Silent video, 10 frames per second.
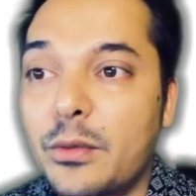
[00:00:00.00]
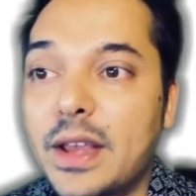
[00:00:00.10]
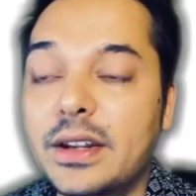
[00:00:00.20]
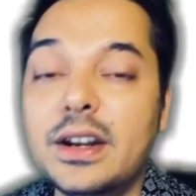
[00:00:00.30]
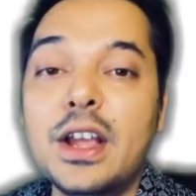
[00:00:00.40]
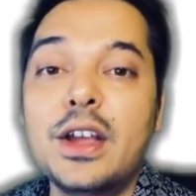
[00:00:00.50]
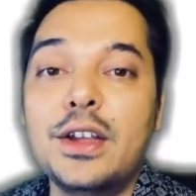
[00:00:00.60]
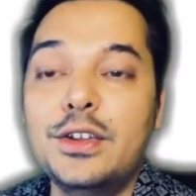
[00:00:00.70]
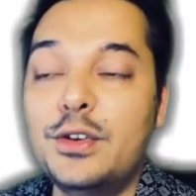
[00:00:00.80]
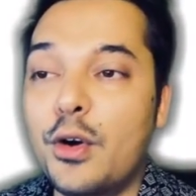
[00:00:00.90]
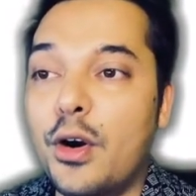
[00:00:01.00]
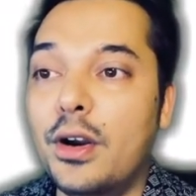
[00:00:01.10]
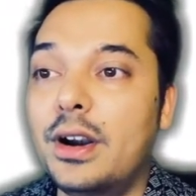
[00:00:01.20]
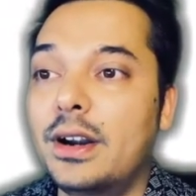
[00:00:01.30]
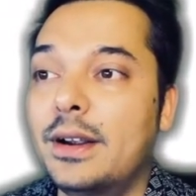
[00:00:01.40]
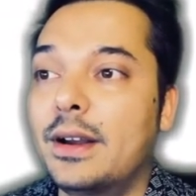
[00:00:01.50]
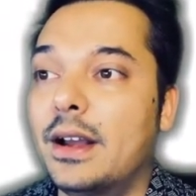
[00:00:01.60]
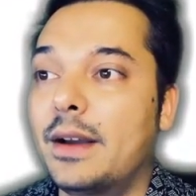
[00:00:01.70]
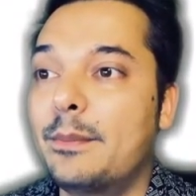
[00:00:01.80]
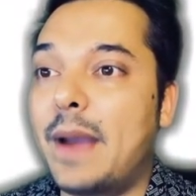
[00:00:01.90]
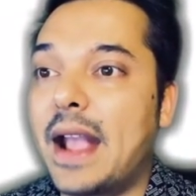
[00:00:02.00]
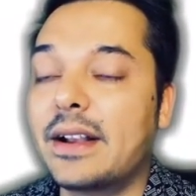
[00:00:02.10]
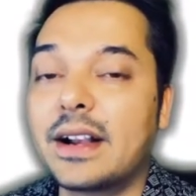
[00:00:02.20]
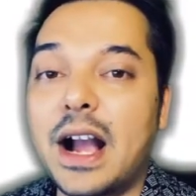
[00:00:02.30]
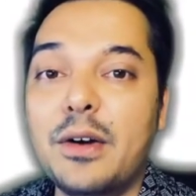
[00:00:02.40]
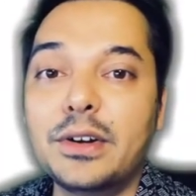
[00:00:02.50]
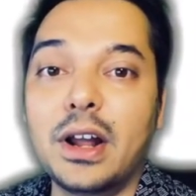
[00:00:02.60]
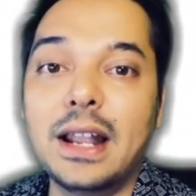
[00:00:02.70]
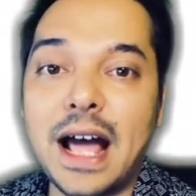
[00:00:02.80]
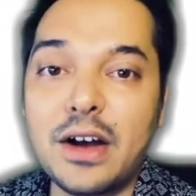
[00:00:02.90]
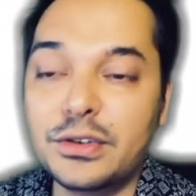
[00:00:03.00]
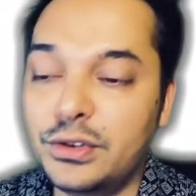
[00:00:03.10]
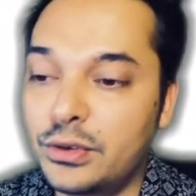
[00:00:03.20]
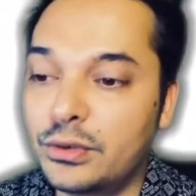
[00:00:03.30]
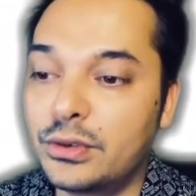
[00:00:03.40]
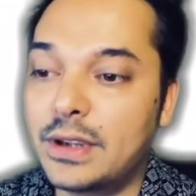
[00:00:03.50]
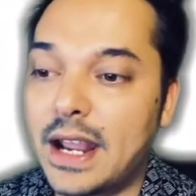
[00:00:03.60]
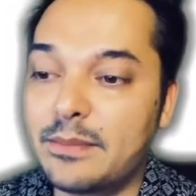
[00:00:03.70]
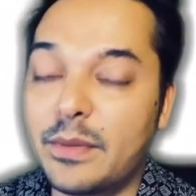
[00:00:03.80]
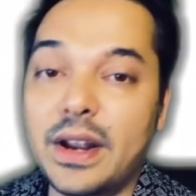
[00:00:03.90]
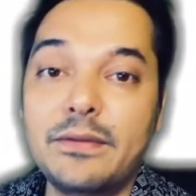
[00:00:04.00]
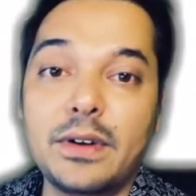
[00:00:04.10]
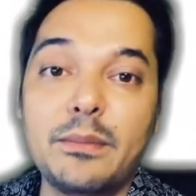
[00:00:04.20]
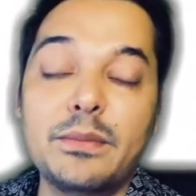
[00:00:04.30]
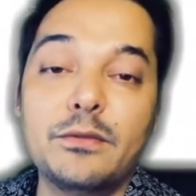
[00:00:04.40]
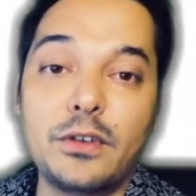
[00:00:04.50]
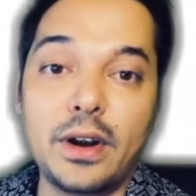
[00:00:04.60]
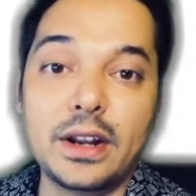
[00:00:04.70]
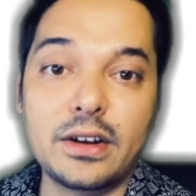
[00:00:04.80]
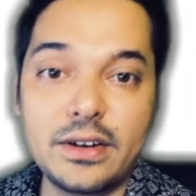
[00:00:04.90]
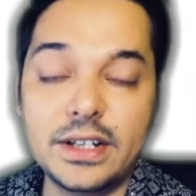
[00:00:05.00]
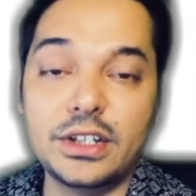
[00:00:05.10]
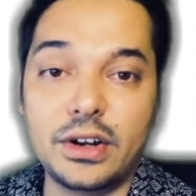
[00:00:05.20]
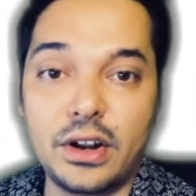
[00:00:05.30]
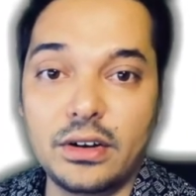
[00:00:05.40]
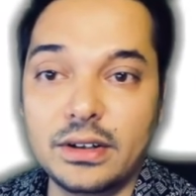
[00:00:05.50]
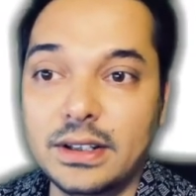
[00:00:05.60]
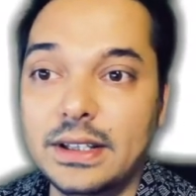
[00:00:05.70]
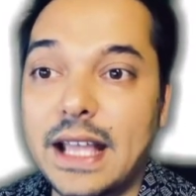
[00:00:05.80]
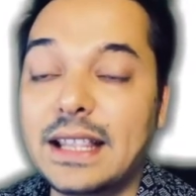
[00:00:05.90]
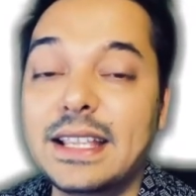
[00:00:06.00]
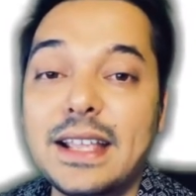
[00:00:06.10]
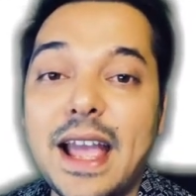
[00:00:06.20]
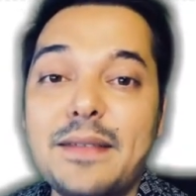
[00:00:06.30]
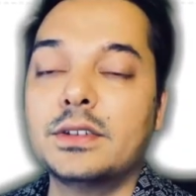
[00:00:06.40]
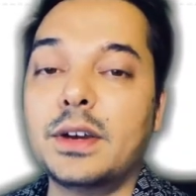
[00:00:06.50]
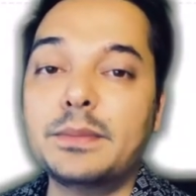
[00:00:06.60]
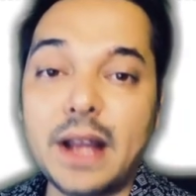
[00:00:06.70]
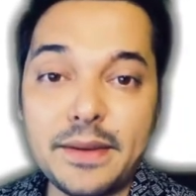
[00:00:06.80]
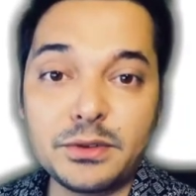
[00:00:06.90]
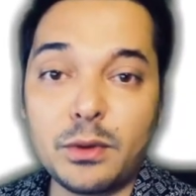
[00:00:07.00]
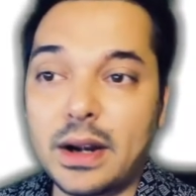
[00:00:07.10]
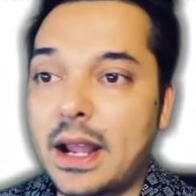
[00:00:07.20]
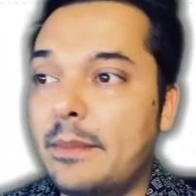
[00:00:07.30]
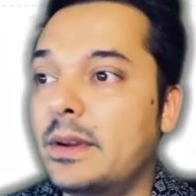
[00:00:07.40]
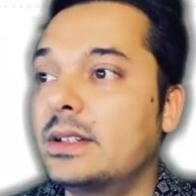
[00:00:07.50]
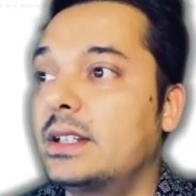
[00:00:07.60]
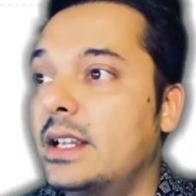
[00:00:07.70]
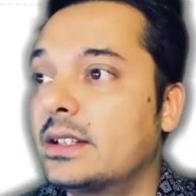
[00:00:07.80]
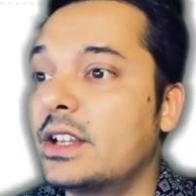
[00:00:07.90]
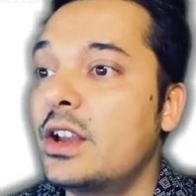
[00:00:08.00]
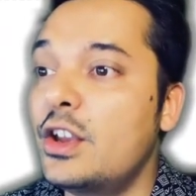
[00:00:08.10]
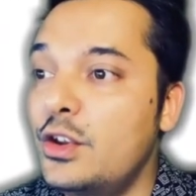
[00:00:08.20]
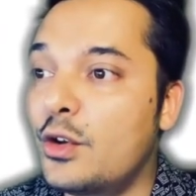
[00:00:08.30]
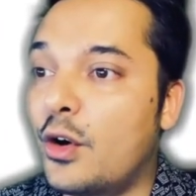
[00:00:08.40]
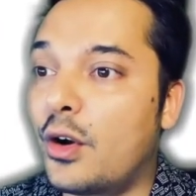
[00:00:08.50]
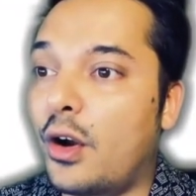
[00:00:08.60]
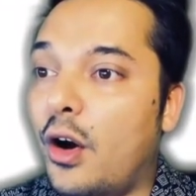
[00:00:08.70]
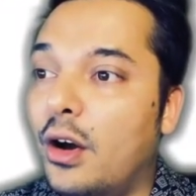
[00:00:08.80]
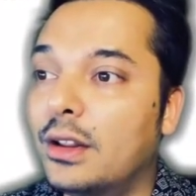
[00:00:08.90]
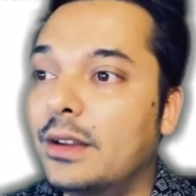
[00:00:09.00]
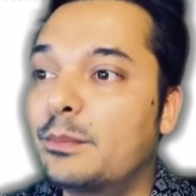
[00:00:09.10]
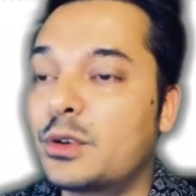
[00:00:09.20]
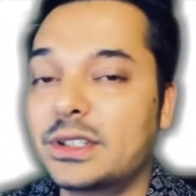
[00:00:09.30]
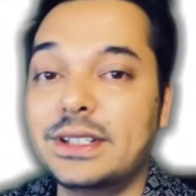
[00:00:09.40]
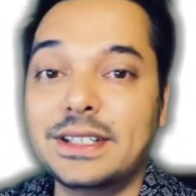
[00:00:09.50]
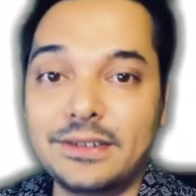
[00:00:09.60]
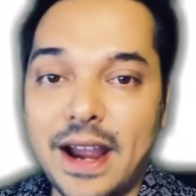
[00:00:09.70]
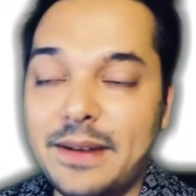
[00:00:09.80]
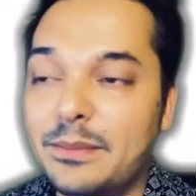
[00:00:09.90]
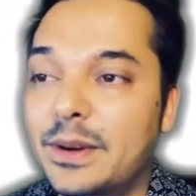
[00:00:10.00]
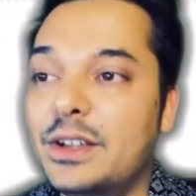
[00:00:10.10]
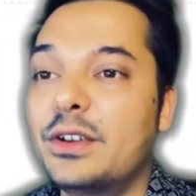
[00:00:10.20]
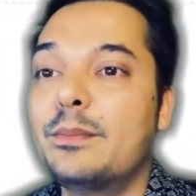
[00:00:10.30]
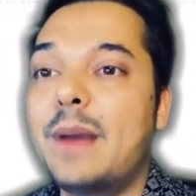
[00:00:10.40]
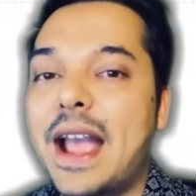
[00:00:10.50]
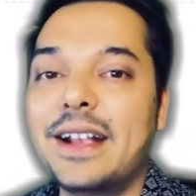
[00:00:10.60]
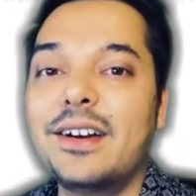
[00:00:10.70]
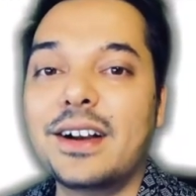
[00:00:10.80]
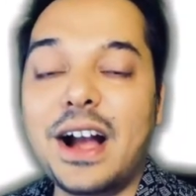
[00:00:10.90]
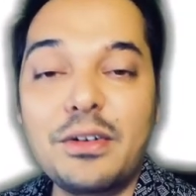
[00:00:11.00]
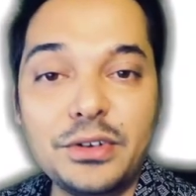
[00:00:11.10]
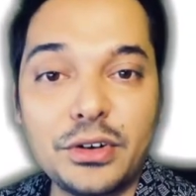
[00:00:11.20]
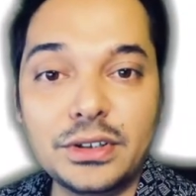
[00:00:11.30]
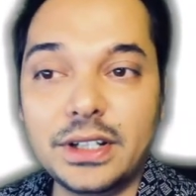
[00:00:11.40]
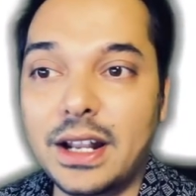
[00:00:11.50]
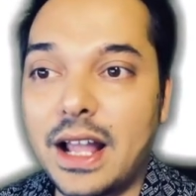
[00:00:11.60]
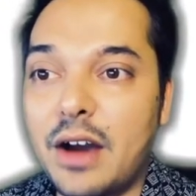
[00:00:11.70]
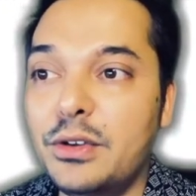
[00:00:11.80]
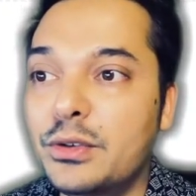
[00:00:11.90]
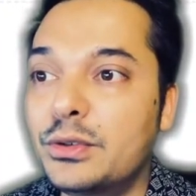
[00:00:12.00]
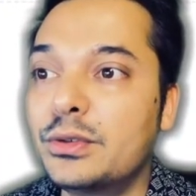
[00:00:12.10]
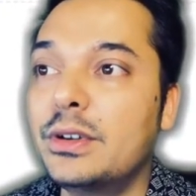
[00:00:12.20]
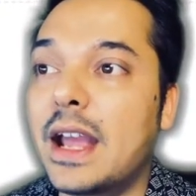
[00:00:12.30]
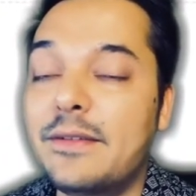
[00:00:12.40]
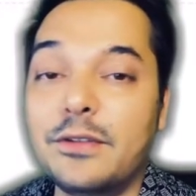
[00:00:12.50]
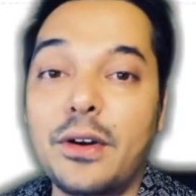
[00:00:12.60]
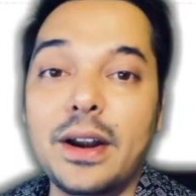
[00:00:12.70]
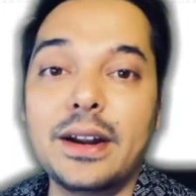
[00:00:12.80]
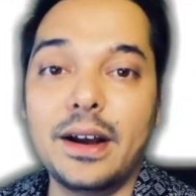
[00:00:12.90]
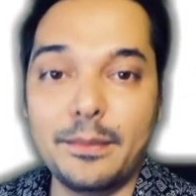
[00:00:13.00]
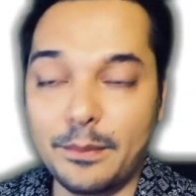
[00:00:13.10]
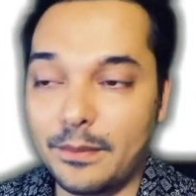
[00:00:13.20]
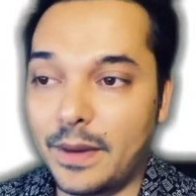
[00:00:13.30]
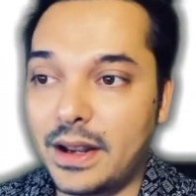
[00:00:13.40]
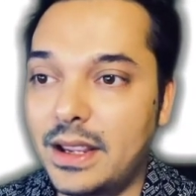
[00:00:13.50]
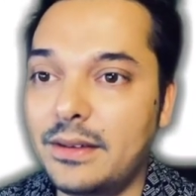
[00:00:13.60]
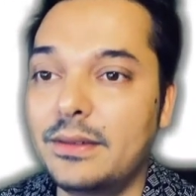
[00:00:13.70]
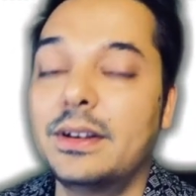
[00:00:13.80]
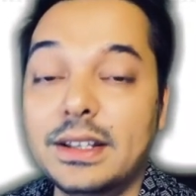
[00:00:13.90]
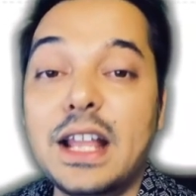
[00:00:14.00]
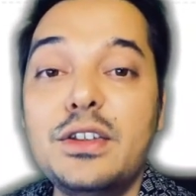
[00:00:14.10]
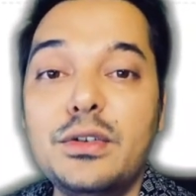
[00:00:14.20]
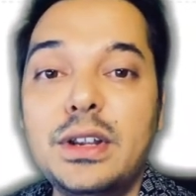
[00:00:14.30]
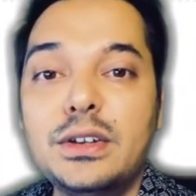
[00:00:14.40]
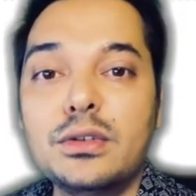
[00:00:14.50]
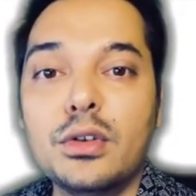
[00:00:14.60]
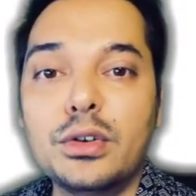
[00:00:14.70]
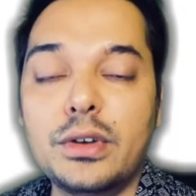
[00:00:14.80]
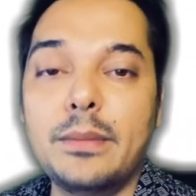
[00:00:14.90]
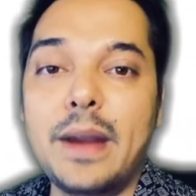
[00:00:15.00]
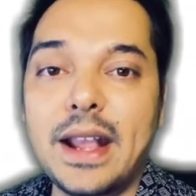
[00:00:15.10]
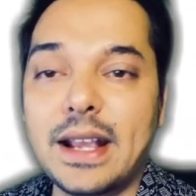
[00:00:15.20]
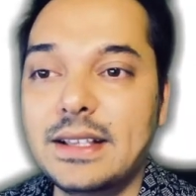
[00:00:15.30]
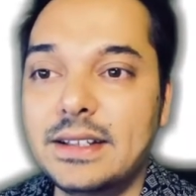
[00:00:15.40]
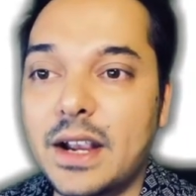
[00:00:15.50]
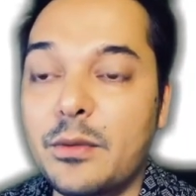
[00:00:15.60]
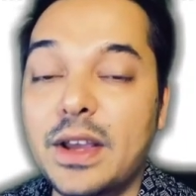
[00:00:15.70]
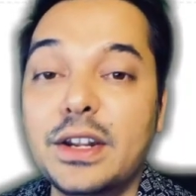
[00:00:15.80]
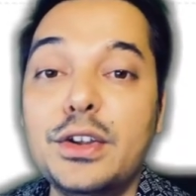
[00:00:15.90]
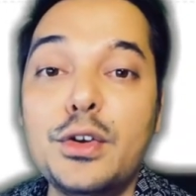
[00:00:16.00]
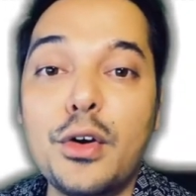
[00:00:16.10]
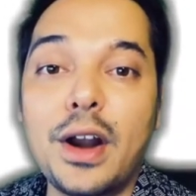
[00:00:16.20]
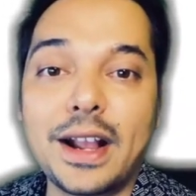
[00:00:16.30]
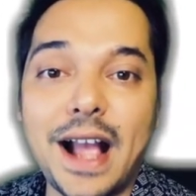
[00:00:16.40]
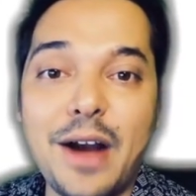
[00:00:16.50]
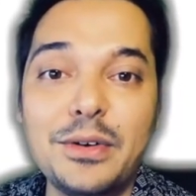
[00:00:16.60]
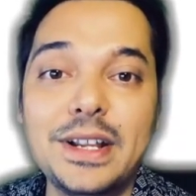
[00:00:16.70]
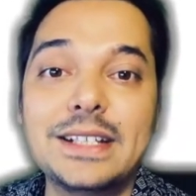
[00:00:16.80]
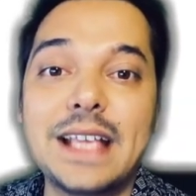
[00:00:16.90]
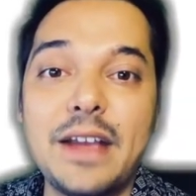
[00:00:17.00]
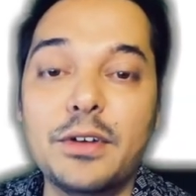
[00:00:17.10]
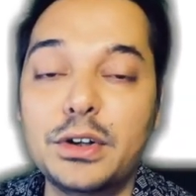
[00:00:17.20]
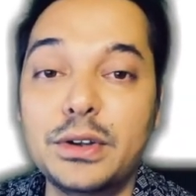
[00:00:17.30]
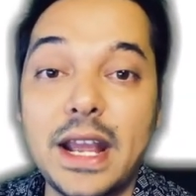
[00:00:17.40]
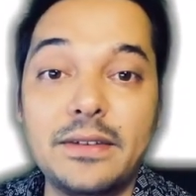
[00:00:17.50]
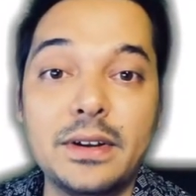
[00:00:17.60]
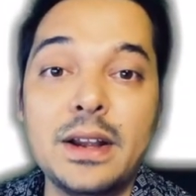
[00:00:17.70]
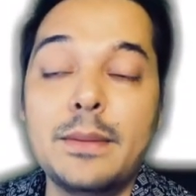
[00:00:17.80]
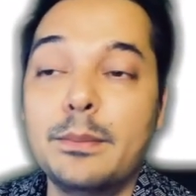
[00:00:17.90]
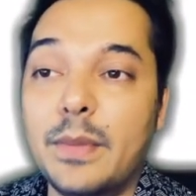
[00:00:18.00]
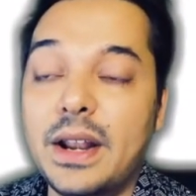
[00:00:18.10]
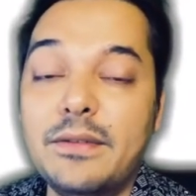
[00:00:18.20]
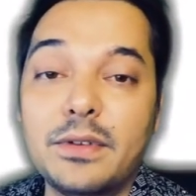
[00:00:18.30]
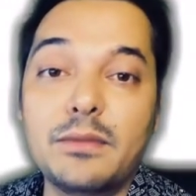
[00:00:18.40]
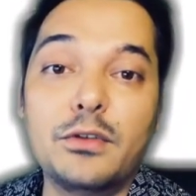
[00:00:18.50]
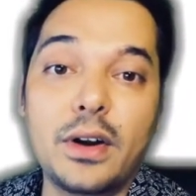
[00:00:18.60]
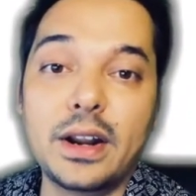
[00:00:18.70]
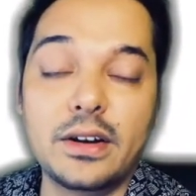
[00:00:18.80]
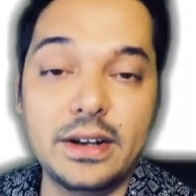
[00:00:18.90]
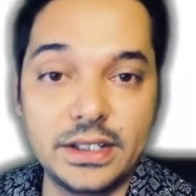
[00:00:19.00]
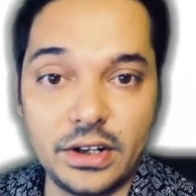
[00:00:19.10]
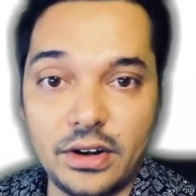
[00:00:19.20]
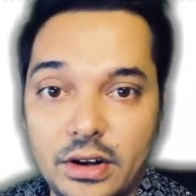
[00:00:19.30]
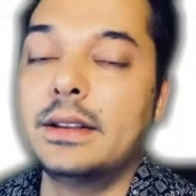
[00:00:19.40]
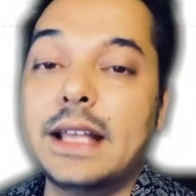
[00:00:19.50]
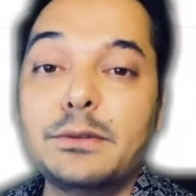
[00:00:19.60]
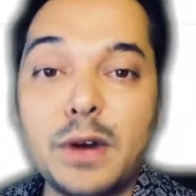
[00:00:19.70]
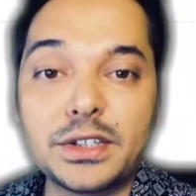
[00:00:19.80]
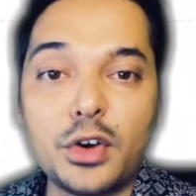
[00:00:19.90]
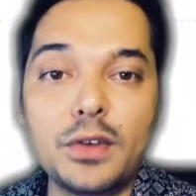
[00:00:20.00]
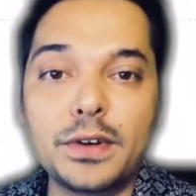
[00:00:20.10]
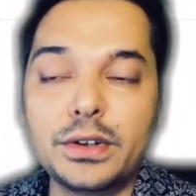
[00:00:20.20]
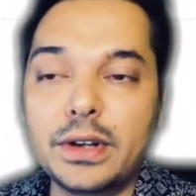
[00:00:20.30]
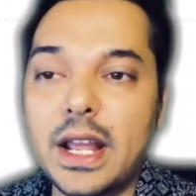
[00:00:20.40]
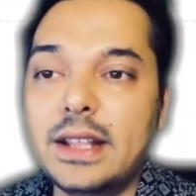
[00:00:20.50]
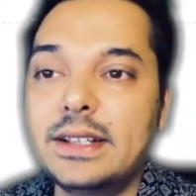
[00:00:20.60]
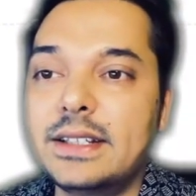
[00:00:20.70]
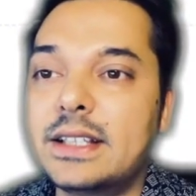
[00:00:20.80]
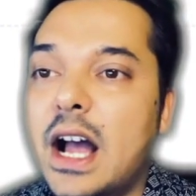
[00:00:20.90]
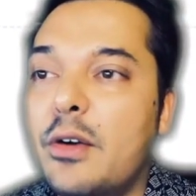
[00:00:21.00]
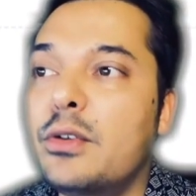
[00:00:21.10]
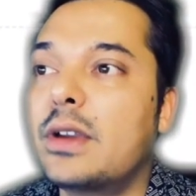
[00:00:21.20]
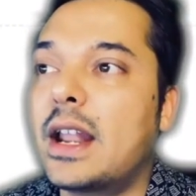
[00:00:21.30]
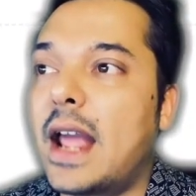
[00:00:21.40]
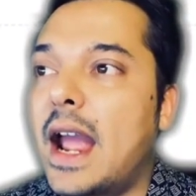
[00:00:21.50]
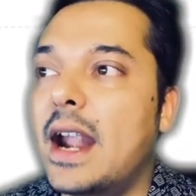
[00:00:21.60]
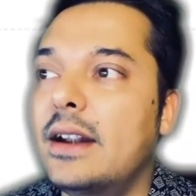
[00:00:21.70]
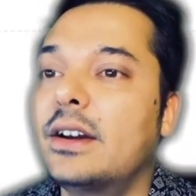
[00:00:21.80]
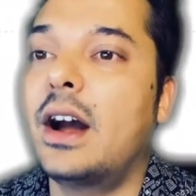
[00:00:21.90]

whether your uh, bank account allows you to get money from foreign countries or not that can sometimes what happens is your all the process is right but your bank account don't allow you to get foreign money then you need to go to a bank and check whether your account is able to get money from foreign countries or not that was all for today this is how you can add